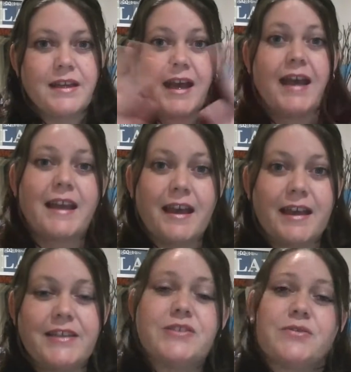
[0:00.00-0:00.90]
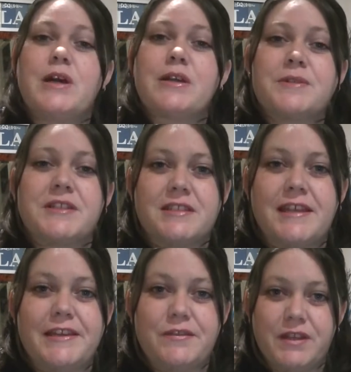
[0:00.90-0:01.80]
Hi guys, welcome to
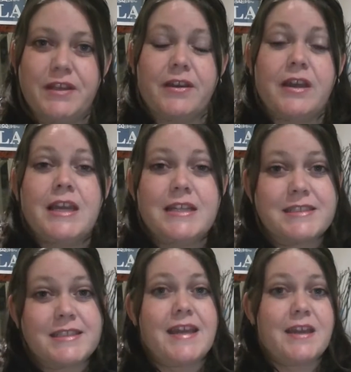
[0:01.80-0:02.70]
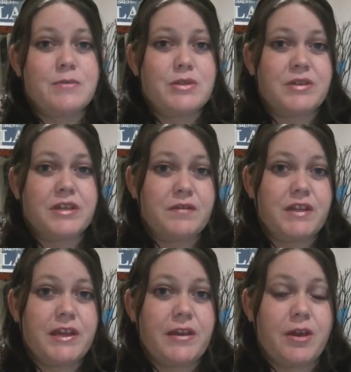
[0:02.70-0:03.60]
today's video. Today I'm doing a
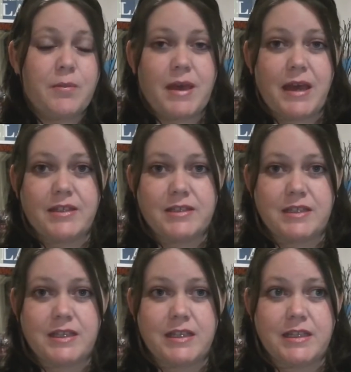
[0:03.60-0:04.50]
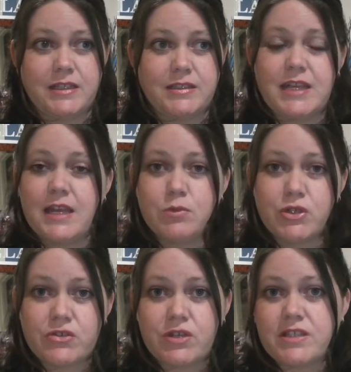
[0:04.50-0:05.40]
video about the 10
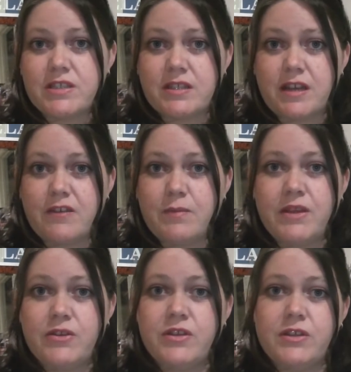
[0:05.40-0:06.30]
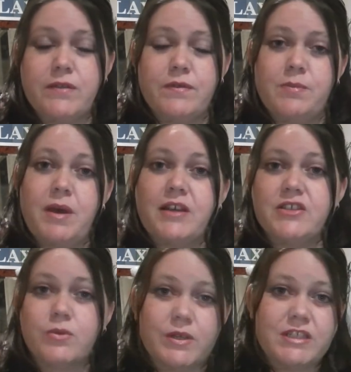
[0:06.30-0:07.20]
moisturizers that I've been using over the past
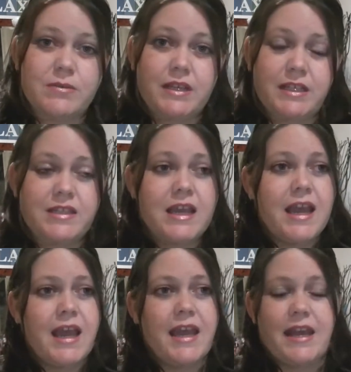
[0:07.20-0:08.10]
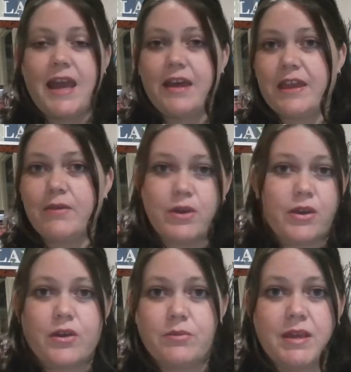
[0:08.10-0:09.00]
20 weeks and how they work
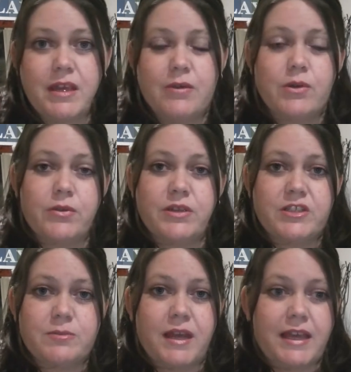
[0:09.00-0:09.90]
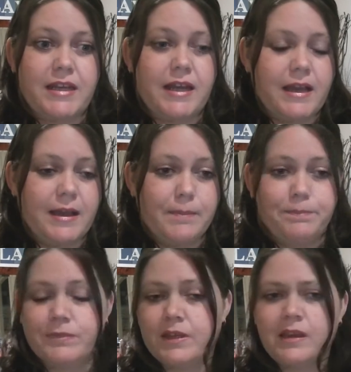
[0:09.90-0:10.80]
on me. I want to explain
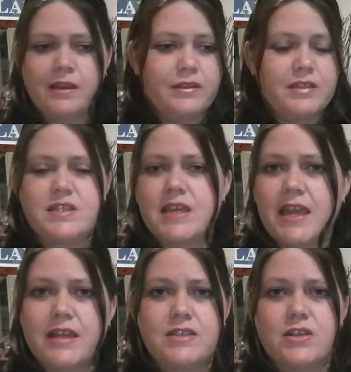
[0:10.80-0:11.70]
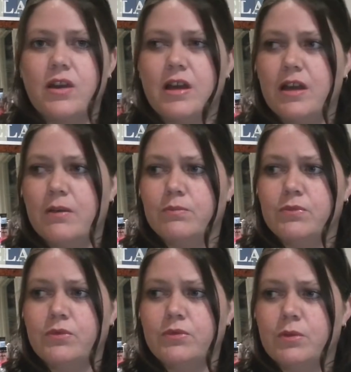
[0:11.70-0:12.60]
the scent,
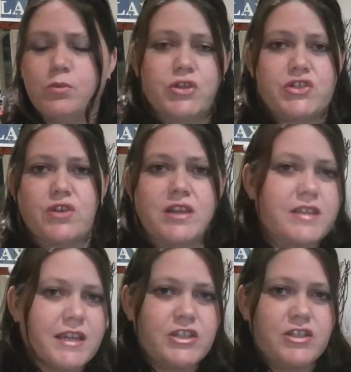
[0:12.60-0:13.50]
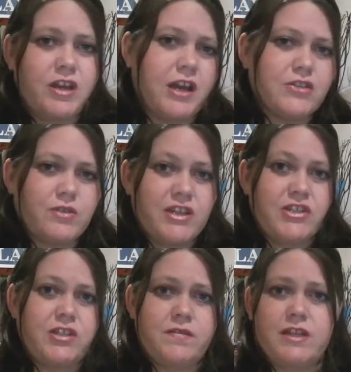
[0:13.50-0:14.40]
the moisturization,
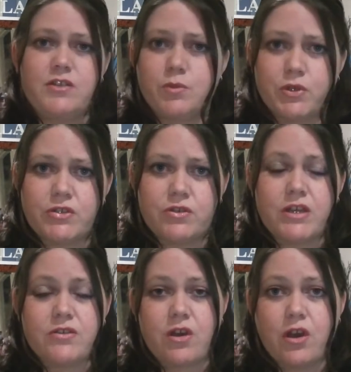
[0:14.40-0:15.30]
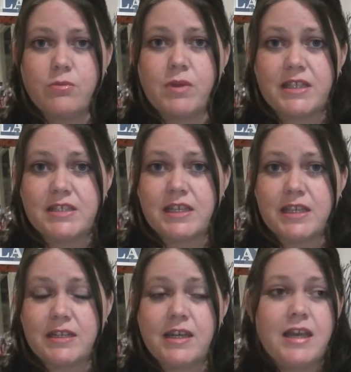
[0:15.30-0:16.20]
hydration of each moisturizer on my
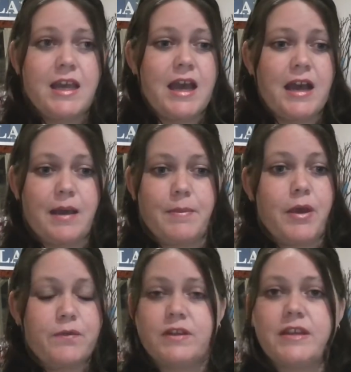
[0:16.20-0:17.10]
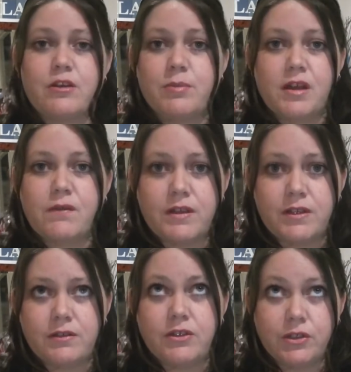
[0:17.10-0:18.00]
skin. Hopefully that'll
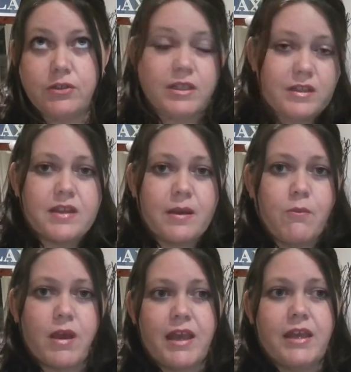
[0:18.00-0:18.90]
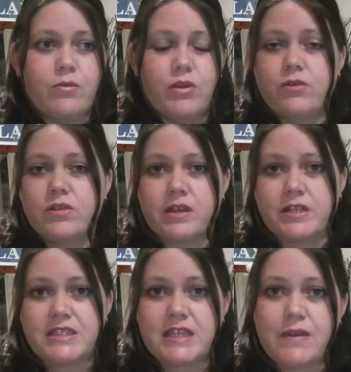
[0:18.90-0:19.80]
benefit you in some way, whether it's going
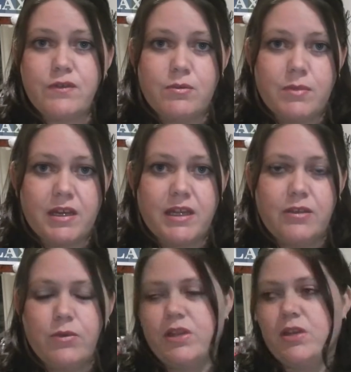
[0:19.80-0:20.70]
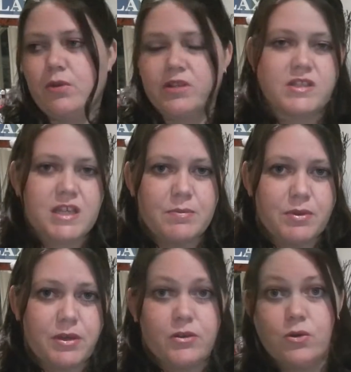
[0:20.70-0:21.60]
to save you money, whether you want to skip
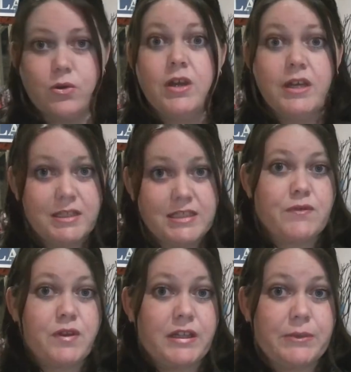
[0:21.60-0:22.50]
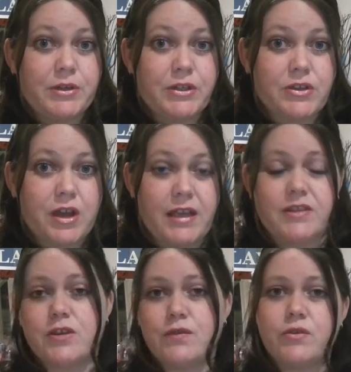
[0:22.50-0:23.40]
it or definitely want to try it.
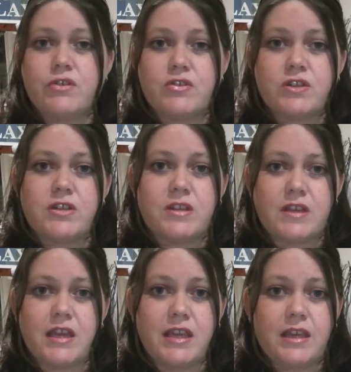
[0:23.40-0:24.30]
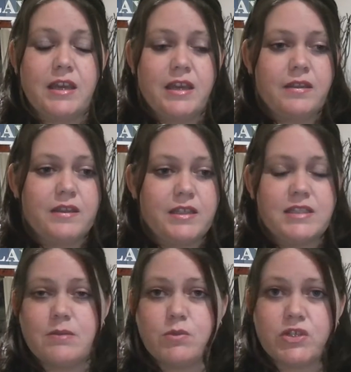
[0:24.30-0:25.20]
So if you're interested in seeing the
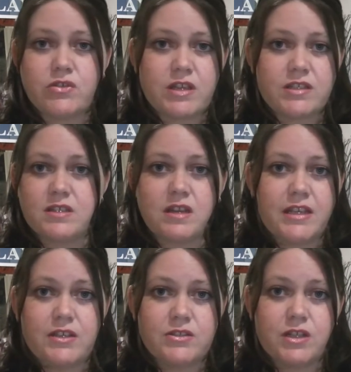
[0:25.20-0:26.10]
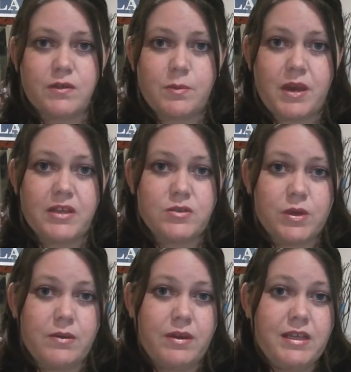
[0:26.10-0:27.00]
10 moisturizers that I used over the past
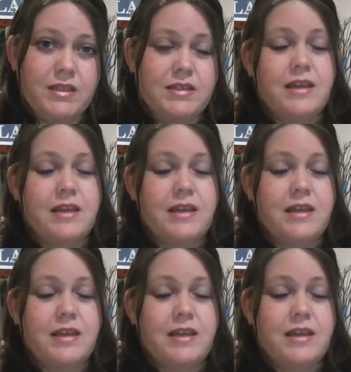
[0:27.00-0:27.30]
20 weeks,